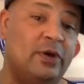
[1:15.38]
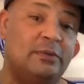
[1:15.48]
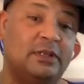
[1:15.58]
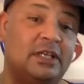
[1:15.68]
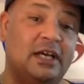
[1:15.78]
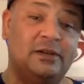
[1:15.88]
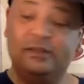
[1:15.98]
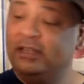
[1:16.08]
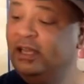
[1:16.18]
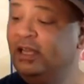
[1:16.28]

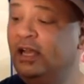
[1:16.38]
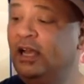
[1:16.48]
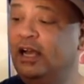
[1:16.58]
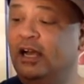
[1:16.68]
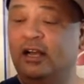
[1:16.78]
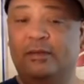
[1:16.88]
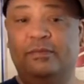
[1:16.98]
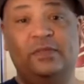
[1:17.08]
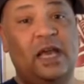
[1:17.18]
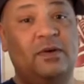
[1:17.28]
Louis
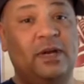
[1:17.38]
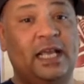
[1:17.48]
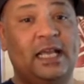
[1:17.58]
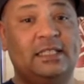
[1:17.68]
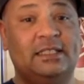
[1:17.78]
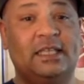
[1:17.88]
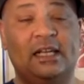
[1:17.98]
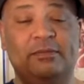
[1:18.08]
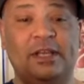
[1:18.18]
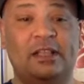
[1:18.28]
Um, that one, I guess, is going
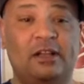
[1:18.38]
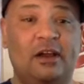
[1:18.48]
to be a little